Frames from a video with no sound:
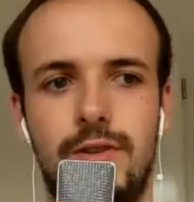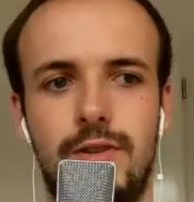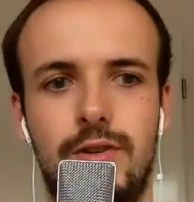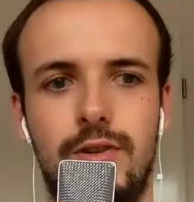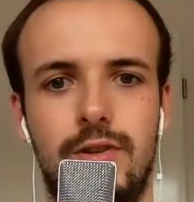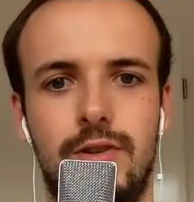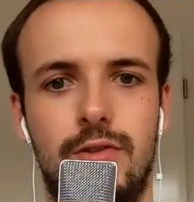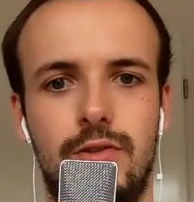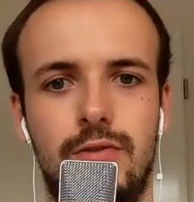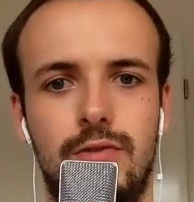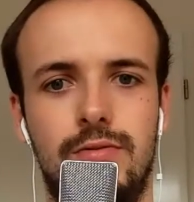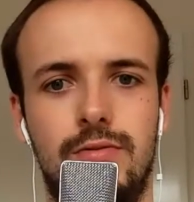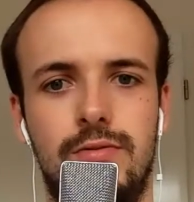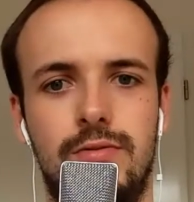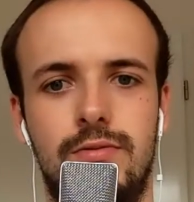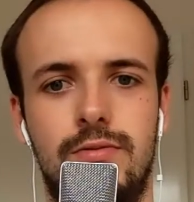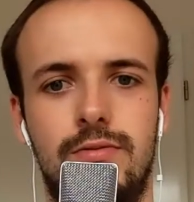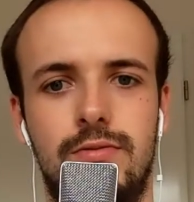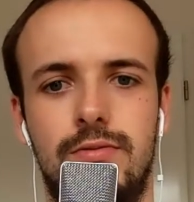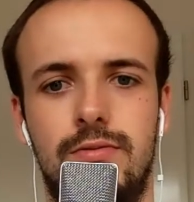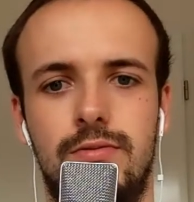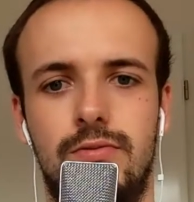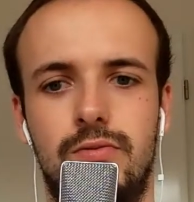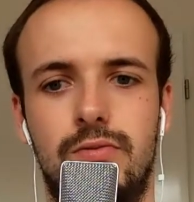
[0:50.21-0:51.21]
know
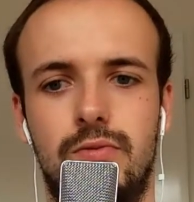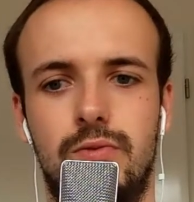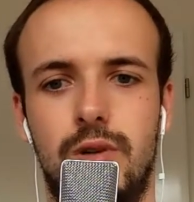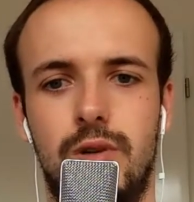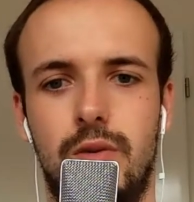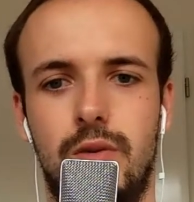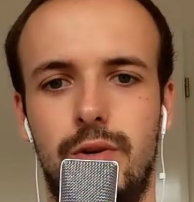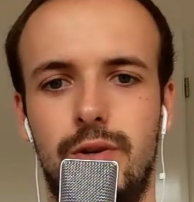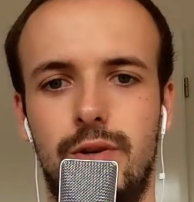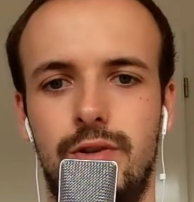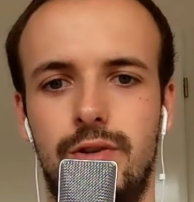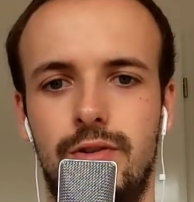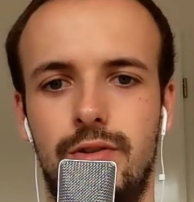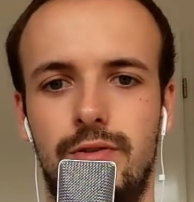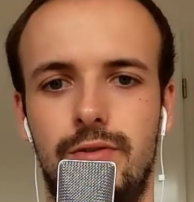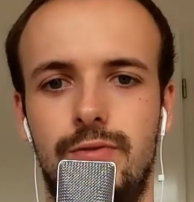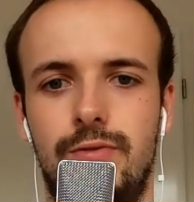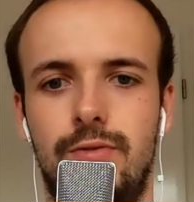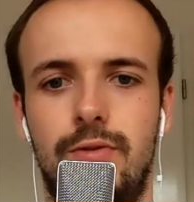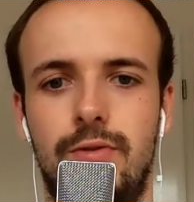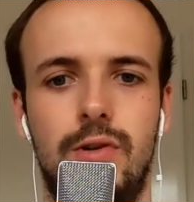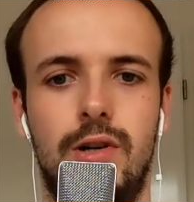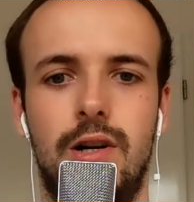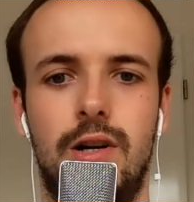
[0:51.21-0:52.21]
what we should do
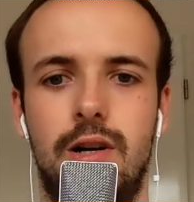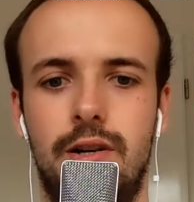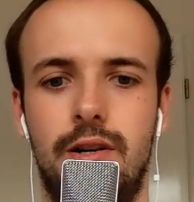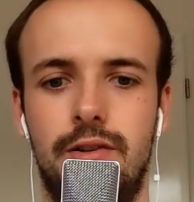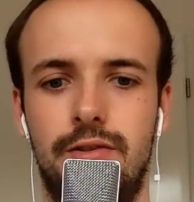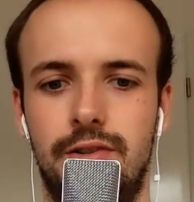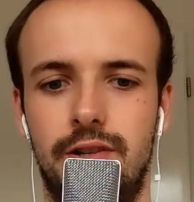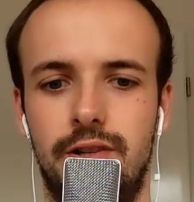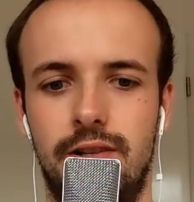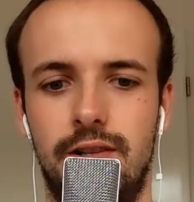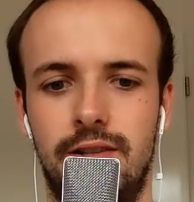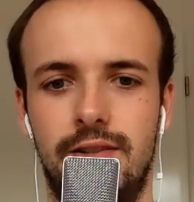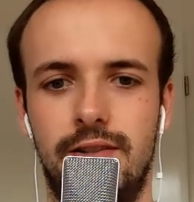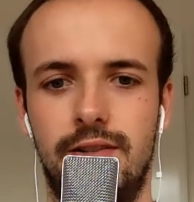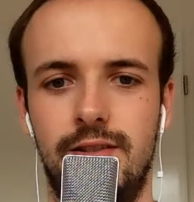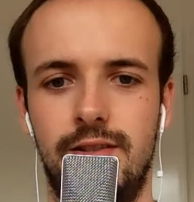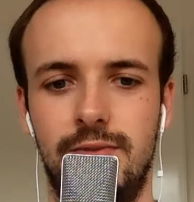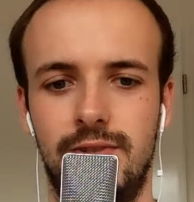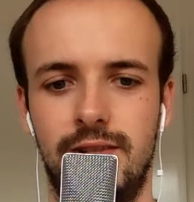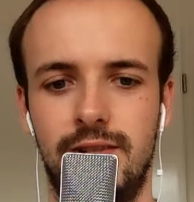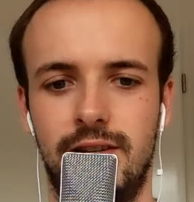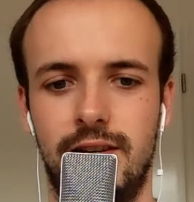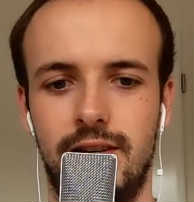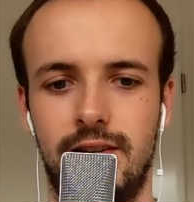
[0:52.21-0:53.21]
for 100. It
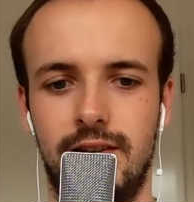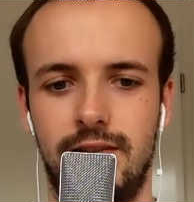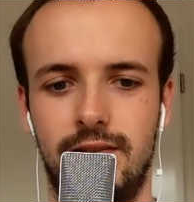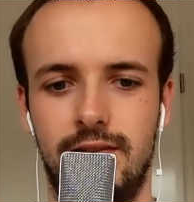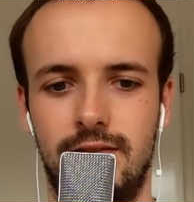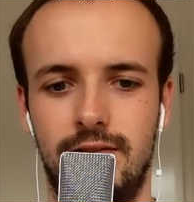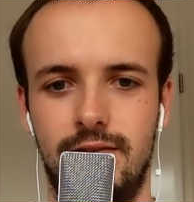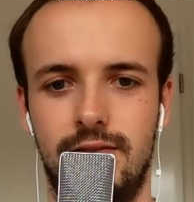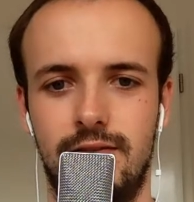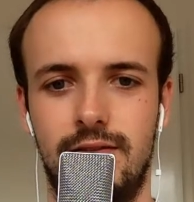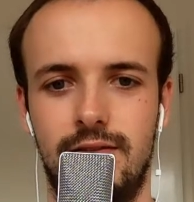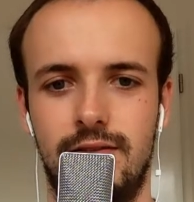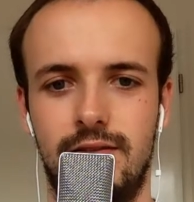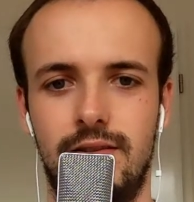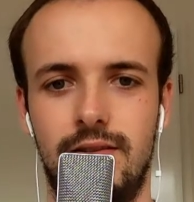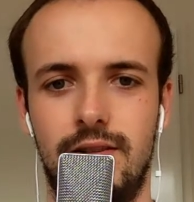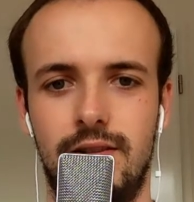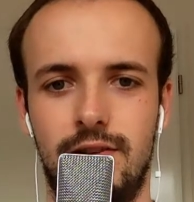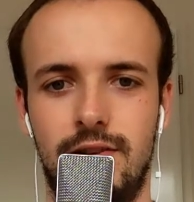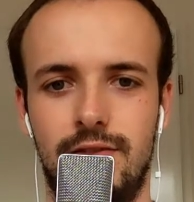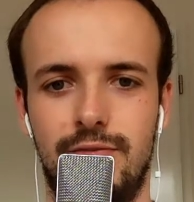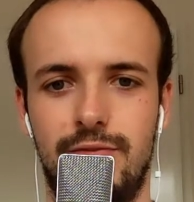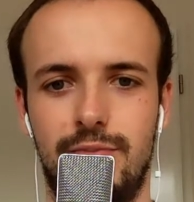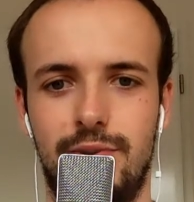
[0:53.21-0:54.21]
seems like a
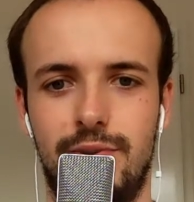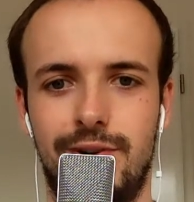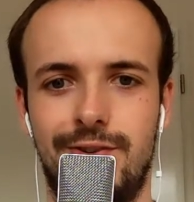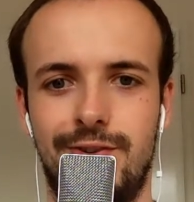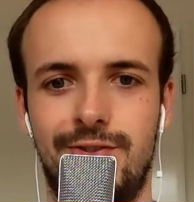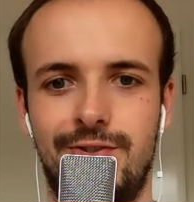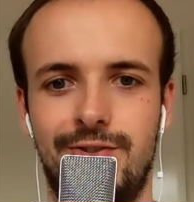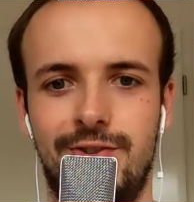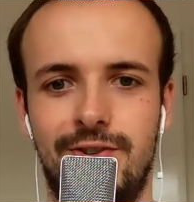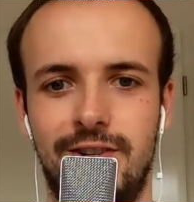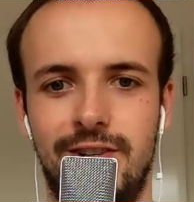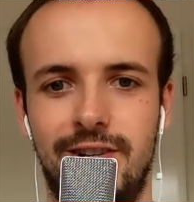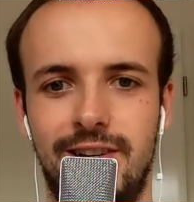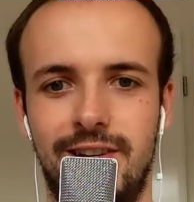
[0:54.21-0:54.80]
lot of pressure.